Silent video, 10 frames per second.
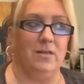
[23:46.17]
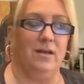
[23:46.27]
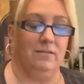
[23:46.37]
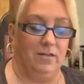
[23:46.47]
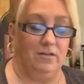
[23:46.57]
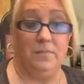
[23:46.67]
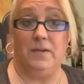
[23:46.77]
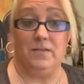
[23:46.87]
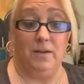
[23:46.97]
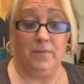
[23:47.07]
Now, it
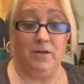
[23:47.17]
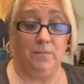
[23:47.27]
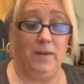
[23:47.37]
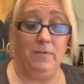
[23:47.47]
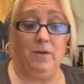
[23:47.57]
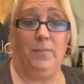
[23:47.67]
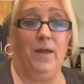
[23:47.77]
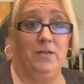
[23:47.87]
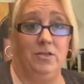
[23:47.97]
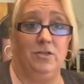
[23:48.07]
depends on how big maybe your
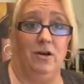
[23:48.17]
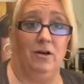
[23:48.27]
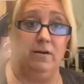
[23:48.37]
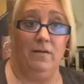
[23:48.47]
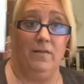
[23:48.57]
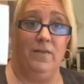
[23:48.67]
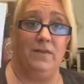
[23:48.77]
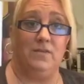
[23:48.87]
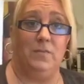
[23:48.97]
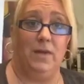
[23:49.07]
pages are
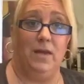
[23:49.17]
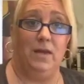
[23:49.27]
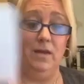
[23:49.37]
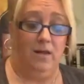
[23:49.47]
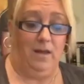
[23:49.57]
this big,